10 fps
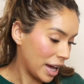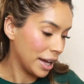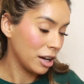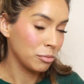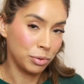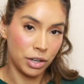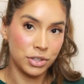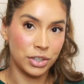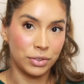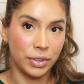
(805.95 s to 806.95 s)
I have
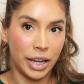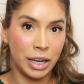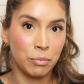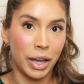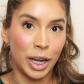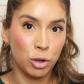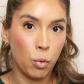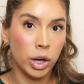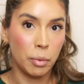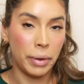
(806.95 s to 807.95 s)
bronzer, right? But I don't
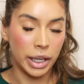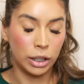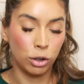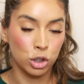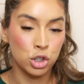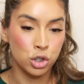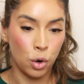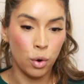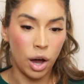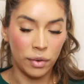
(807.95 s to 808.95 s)
want to make it look
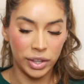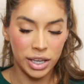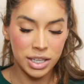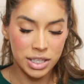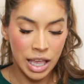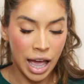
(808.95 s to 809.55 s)
so obvious.